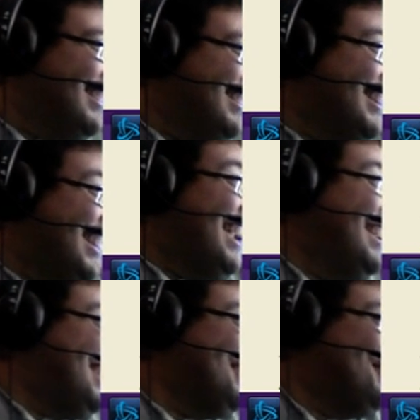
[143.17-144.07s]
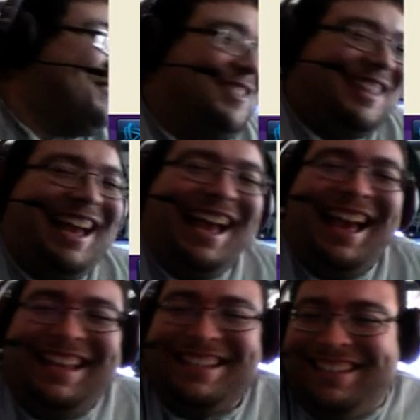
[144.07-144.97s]
Thank you for that.
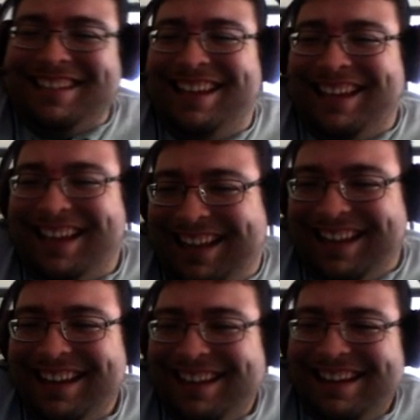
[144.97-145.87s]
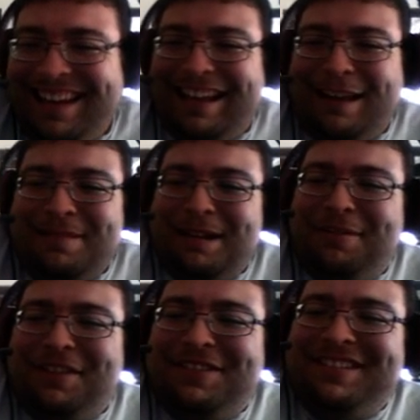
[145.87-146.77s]
I got my
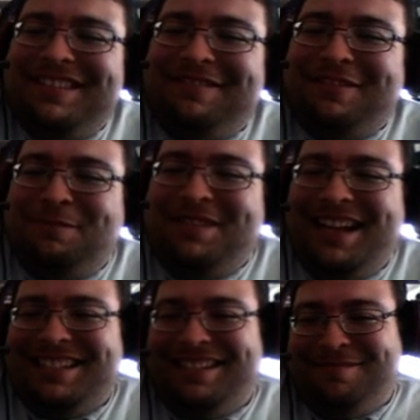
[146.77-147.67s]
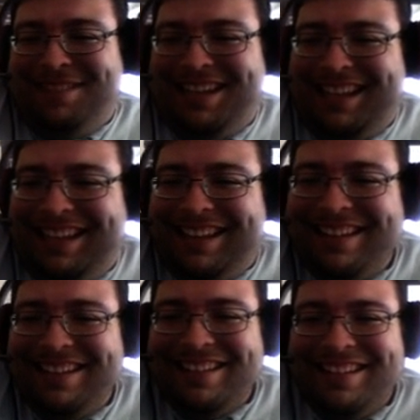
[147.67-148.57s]
brother in the room next to me.
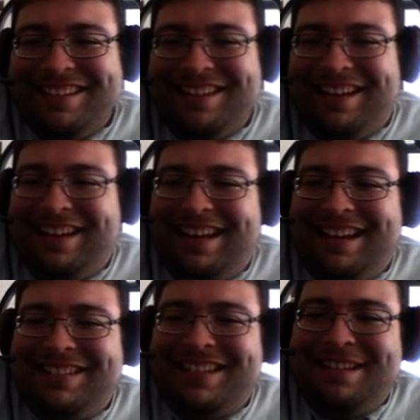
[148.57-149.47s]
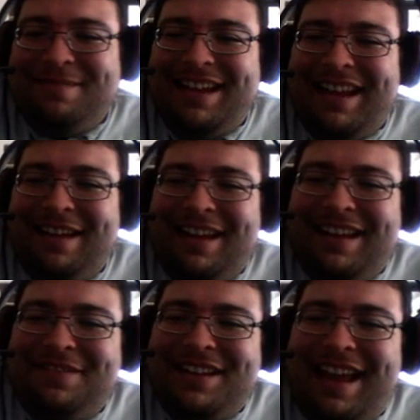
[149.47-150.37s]
No, I would say I have
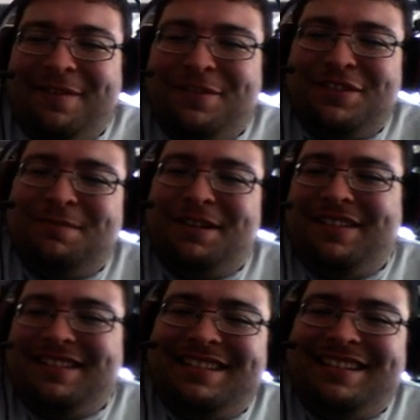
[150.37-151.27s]
an average appearance.